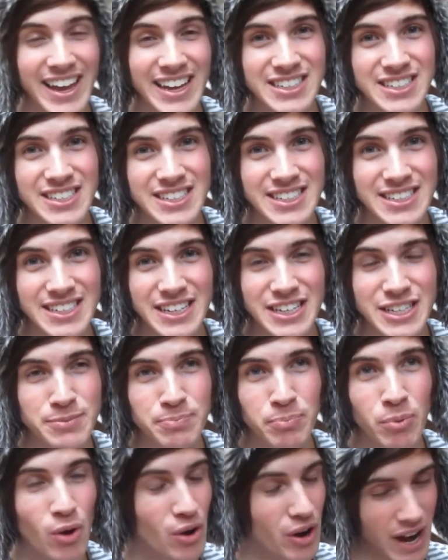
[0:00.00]
get to
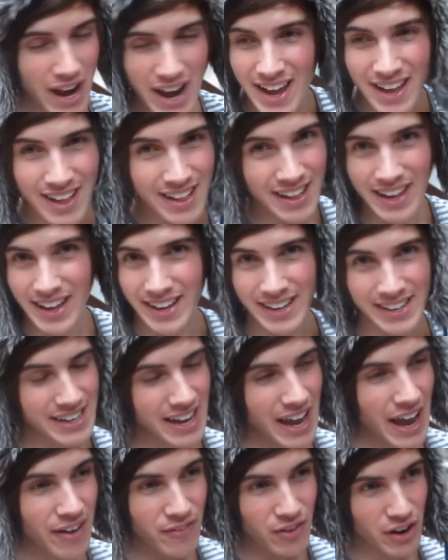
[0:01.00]
explore England,
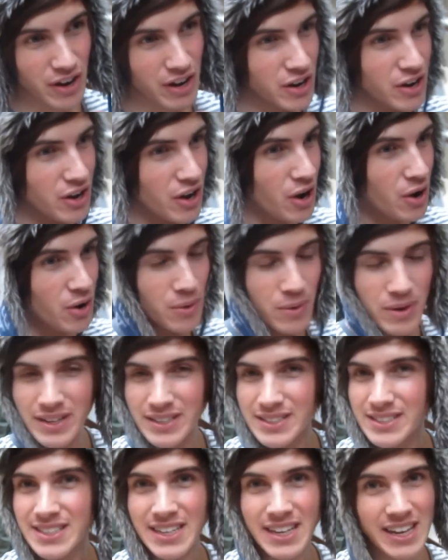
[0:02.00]
and we're gonna go
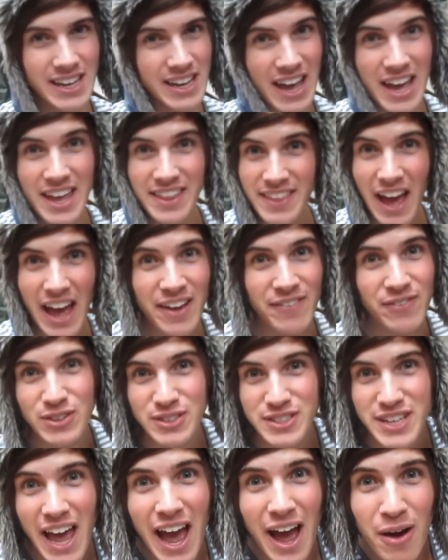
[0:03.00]
see the Eiffel
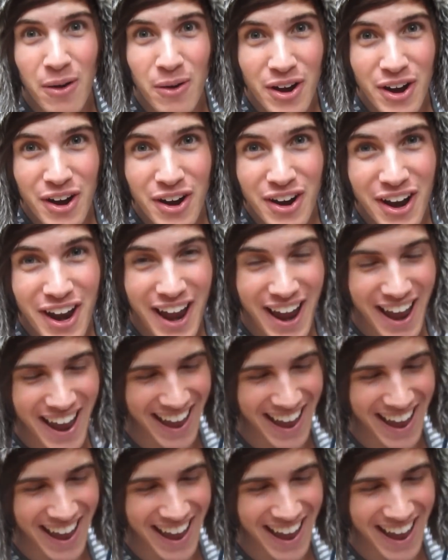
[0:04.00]
Tower.